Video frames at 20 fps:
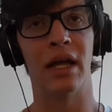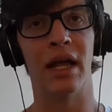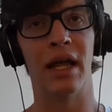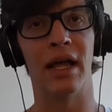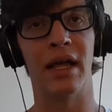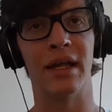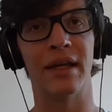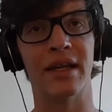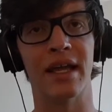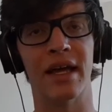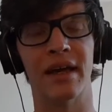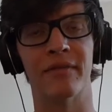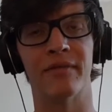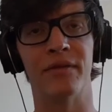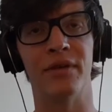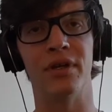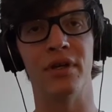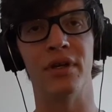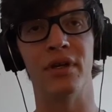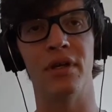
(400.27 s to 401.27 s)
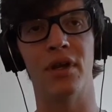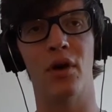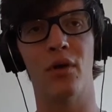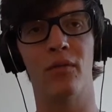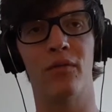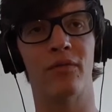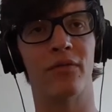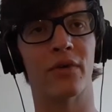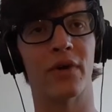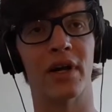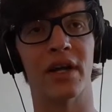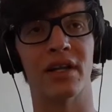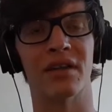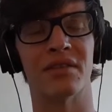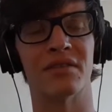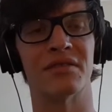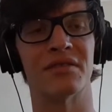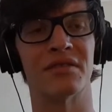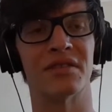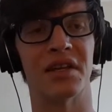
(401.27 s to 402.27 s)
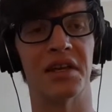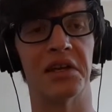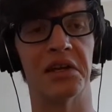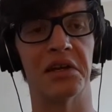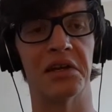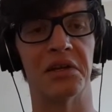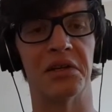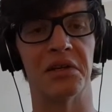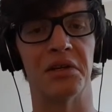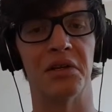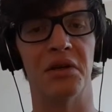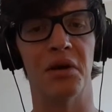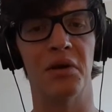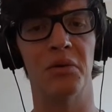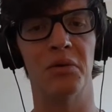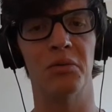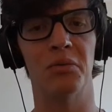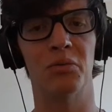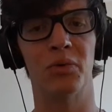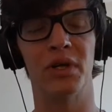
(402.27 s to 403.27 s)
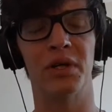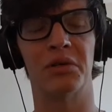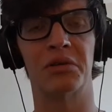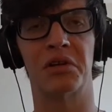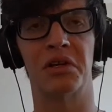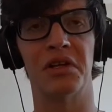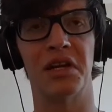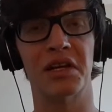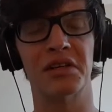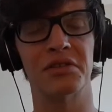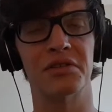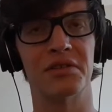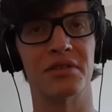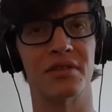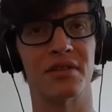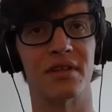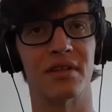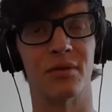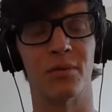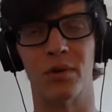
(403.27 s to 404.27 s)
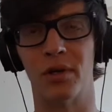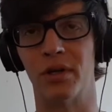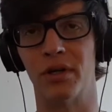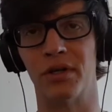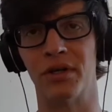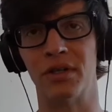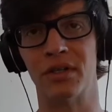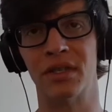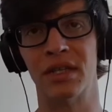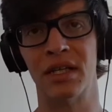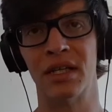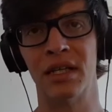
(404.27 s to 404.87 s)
and have no friends and no real connections in the world,